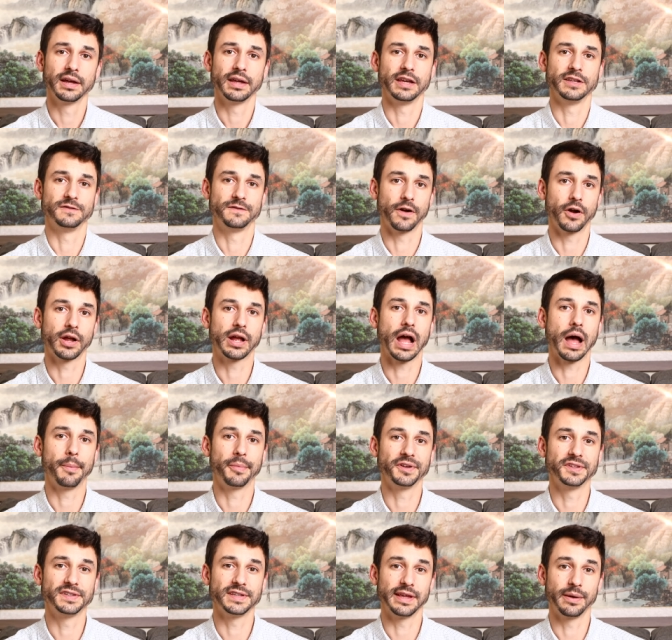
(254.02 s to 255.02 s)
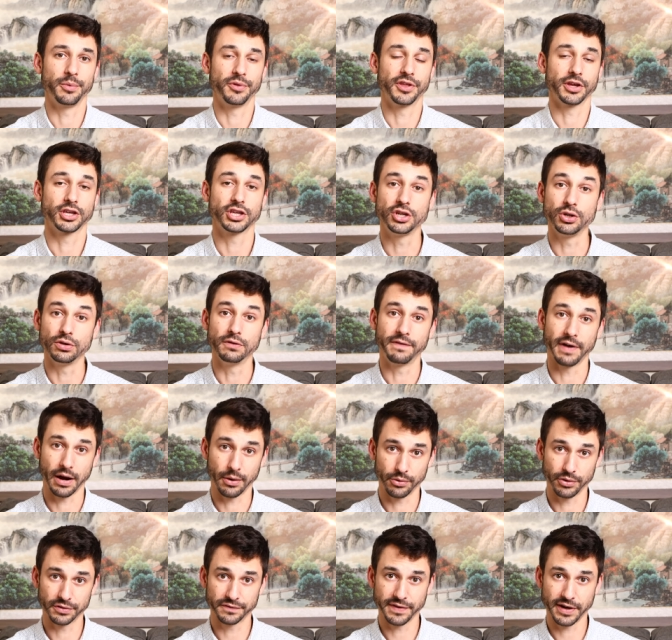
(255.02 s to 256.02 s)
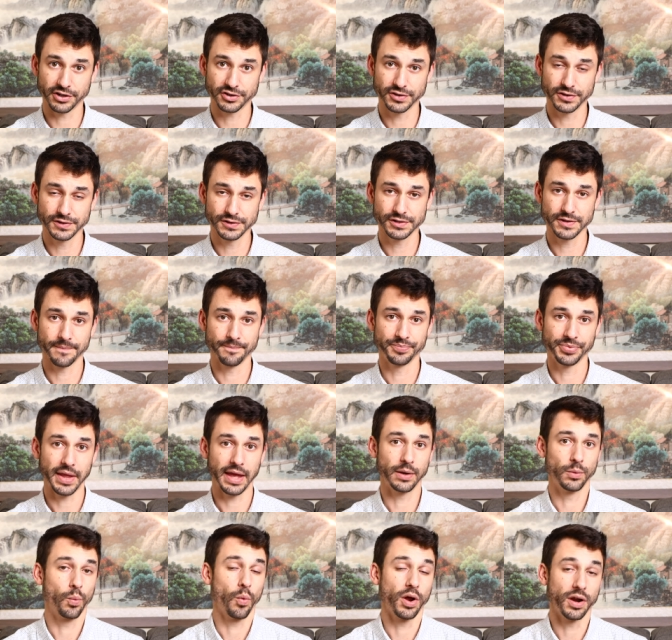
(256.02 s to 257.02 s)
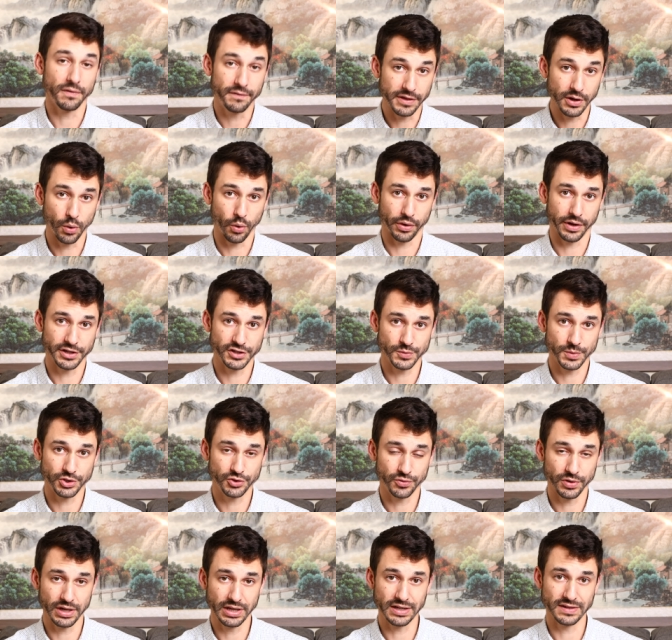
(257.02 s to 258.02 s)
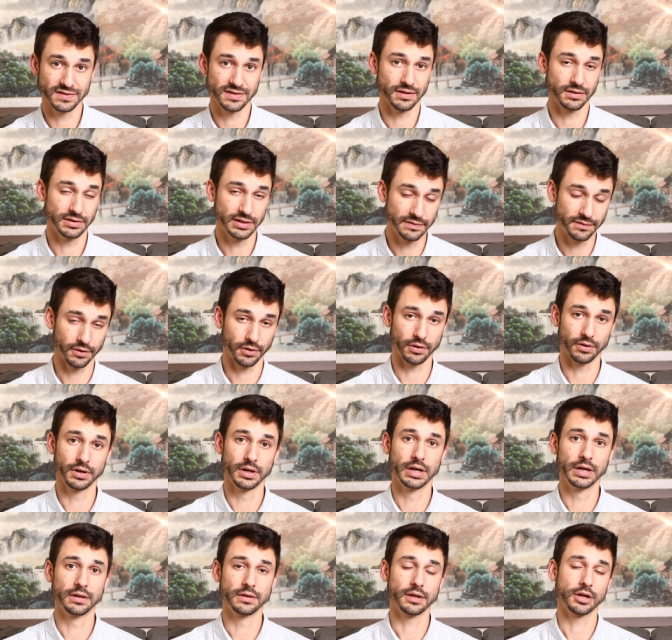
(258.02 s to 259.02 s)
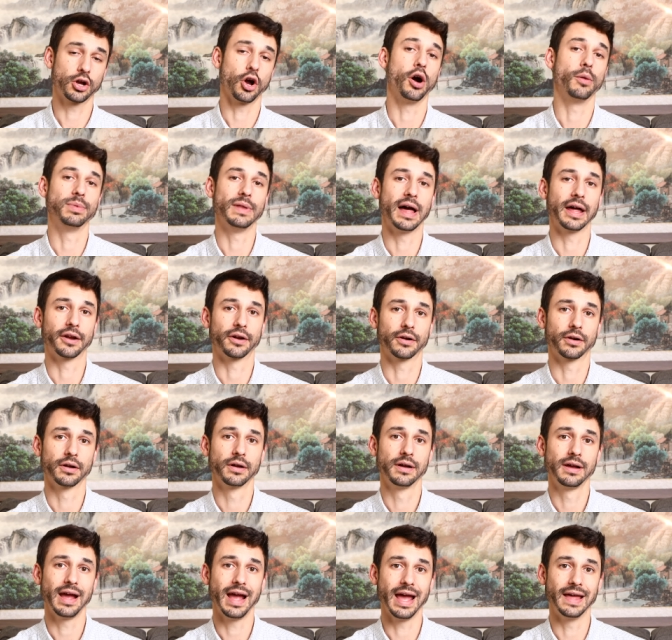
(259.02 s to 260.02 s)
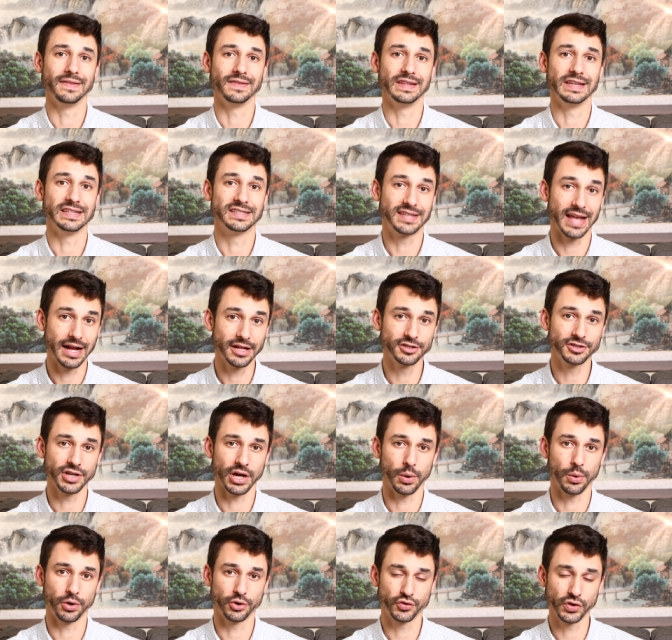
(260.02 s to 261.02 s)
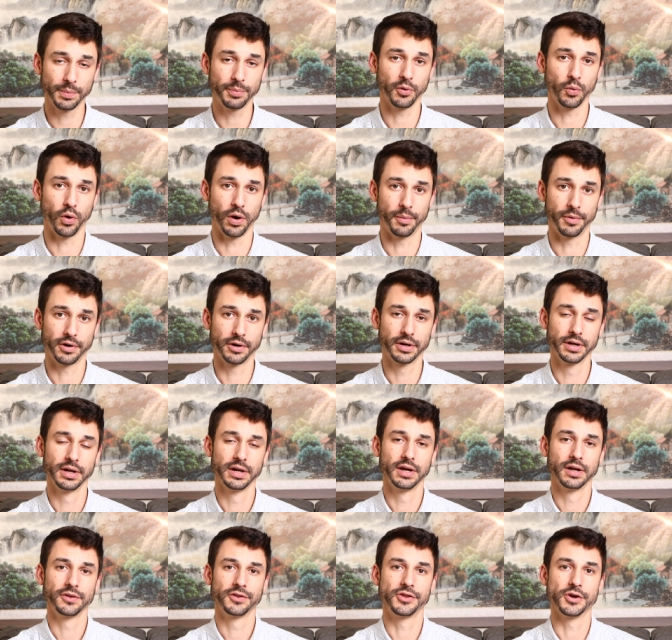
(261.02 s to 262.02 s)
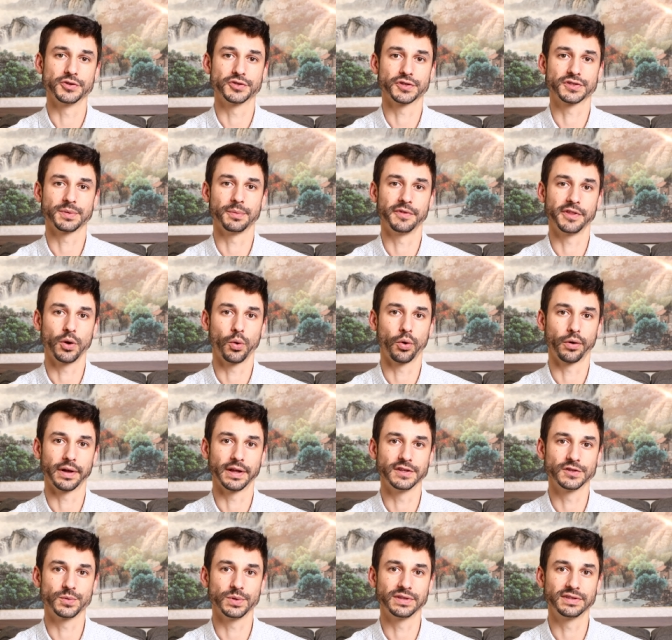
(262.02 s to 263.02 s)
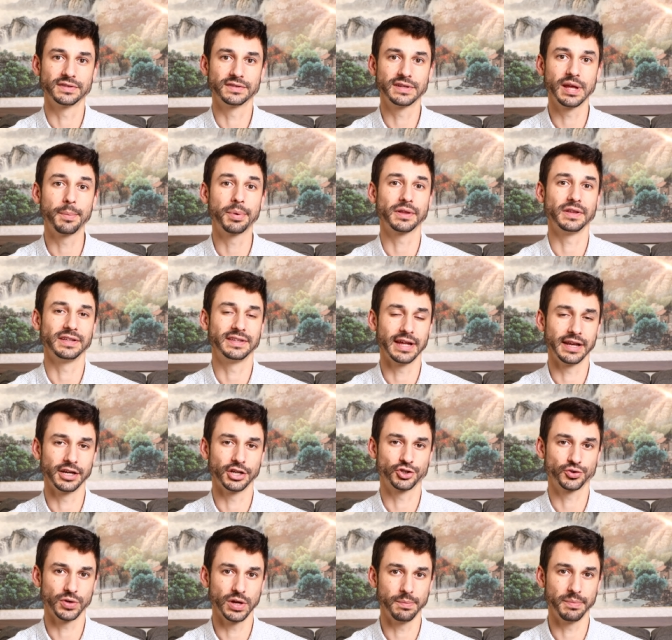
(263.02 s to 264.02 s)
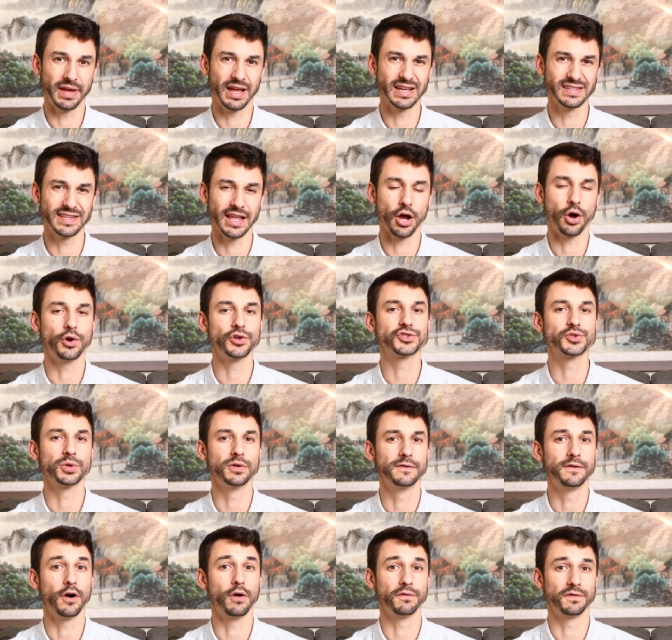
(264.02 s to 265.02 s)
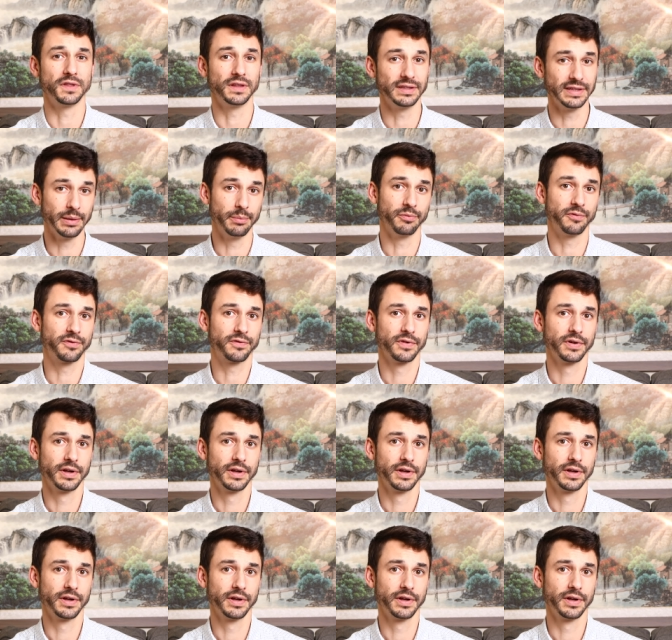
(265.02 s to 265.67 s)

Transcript: It's very common to see that with acute viral infections. And one of the organs we treat is the liver, the gallbladder, and the sanjiao or triple warmer. Those are some of the organs we typically tend to treat because they also involve the lymph.